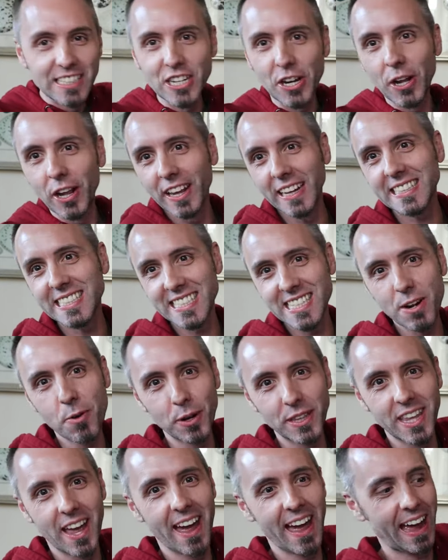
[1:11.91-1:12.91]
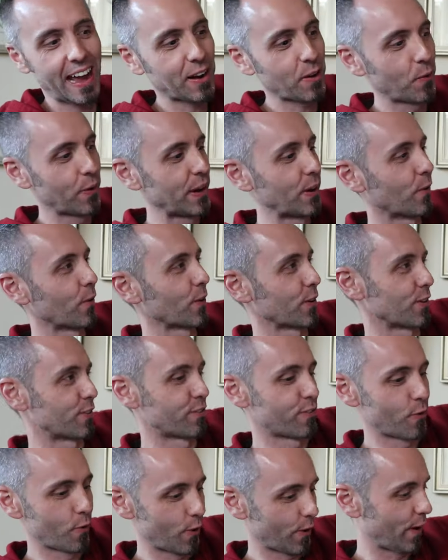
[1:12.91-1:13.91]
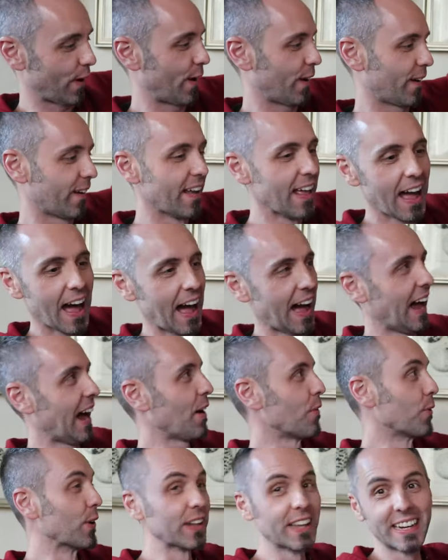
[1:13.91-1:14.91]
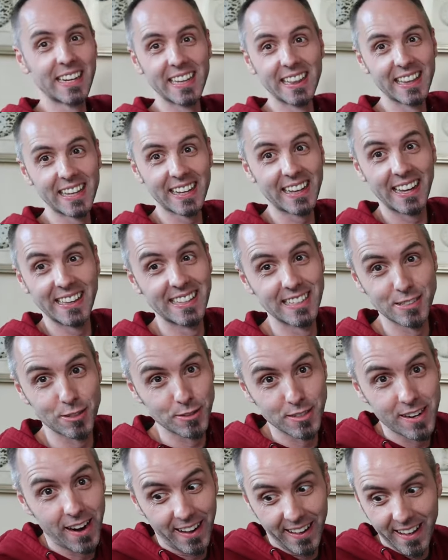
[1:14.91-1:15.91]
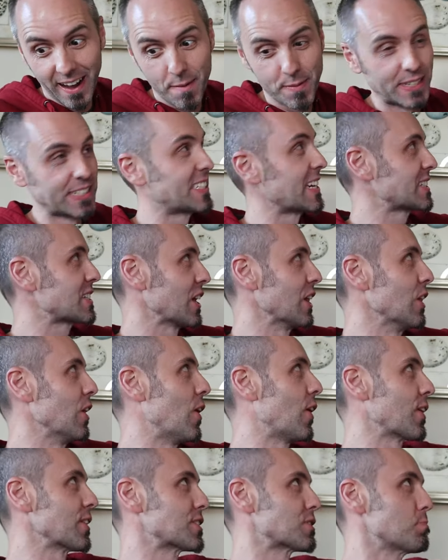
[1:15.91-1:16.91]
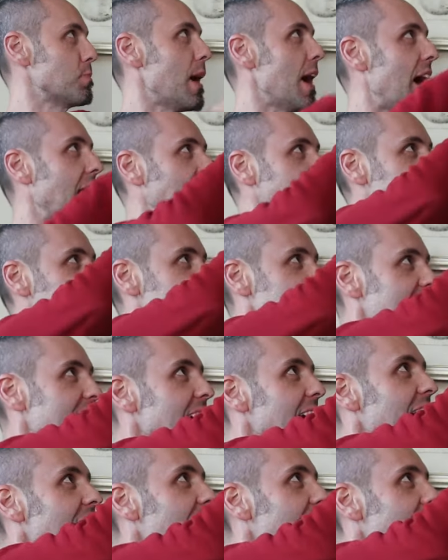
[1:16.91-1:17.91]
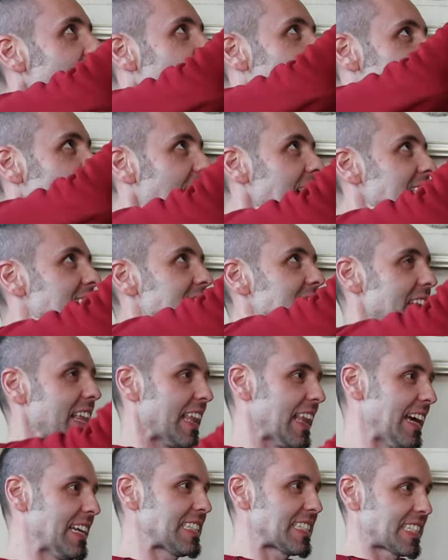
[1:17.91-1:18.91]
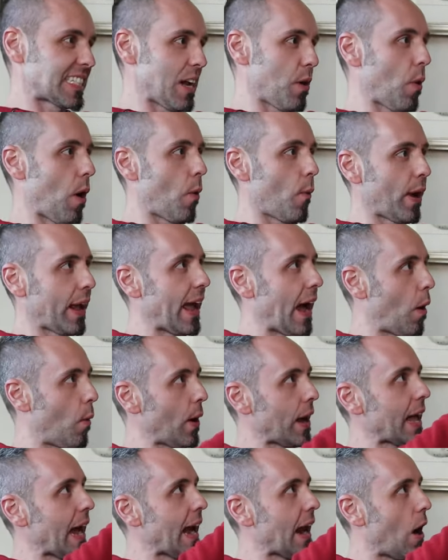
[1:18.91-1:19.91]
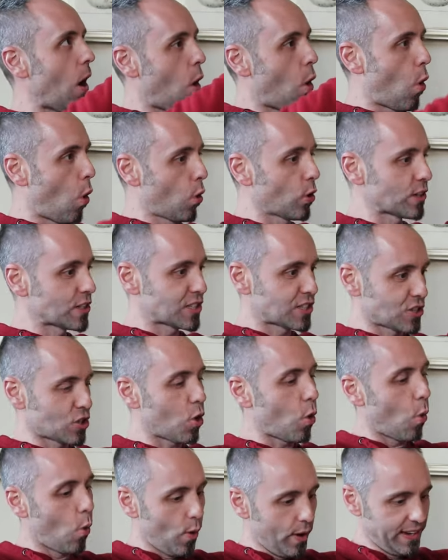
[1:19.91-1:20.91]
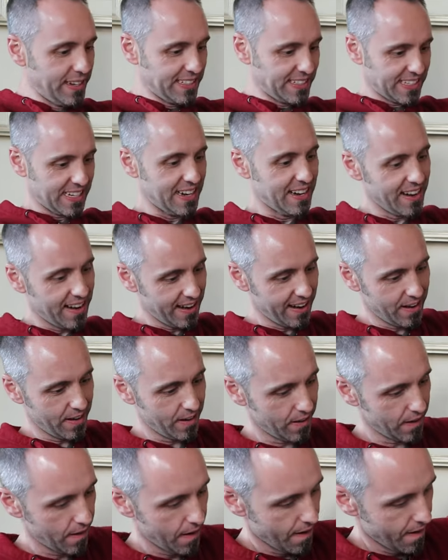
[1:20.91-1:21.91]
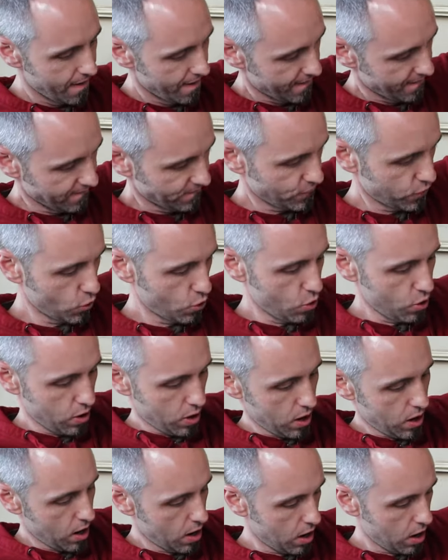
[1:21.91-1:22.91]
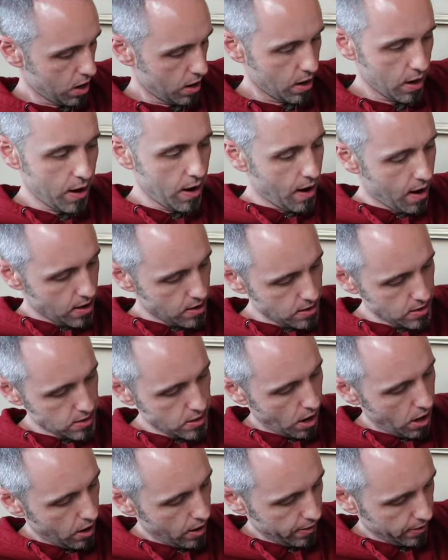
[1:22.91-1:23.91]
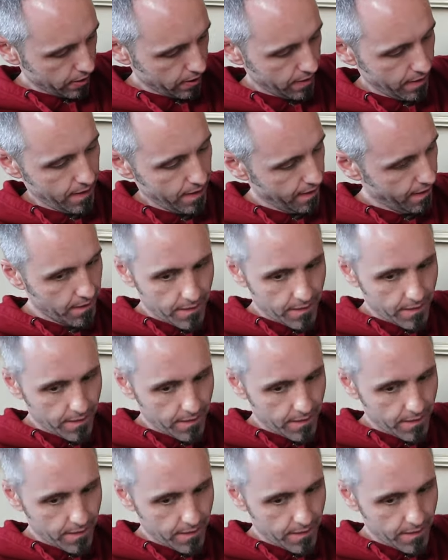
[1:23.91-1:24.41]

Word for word: So let's see what the heck we ordered for her. I really didn't think that this was gonna come in such a large box. Let's see, let's see what we got. What kind of horse toy is in here for our daughter?